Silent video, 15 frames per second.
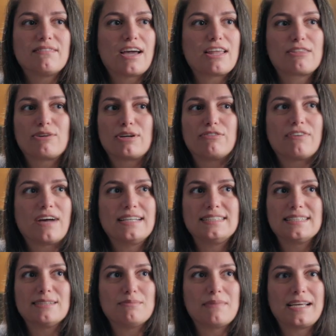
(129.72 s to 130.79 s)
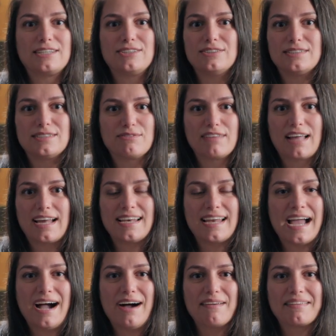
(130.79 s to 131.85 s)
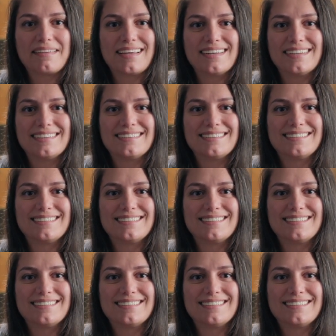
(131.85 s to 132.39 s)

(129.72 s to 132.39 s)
I thought if I didn't make use of that now, then